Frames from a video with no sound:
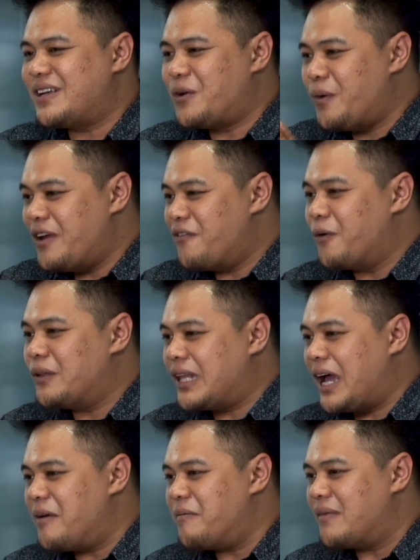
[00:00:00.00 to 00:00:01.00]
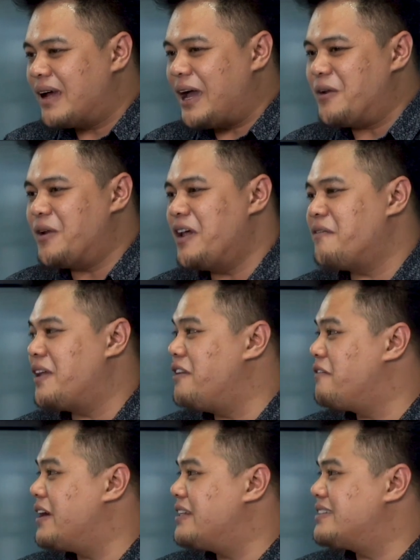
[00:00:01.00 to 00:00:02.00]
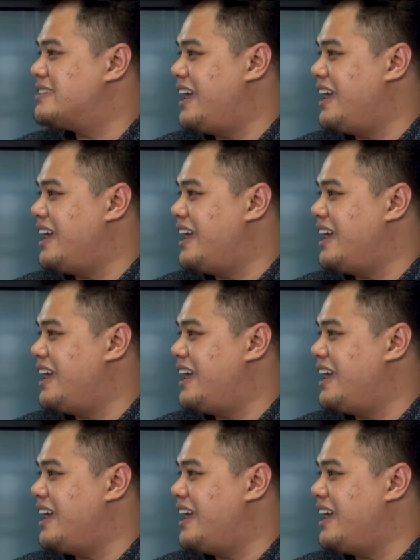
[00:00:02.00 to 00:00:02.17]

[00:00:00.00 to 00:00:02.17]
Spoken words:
doing full time, I don't have any funds.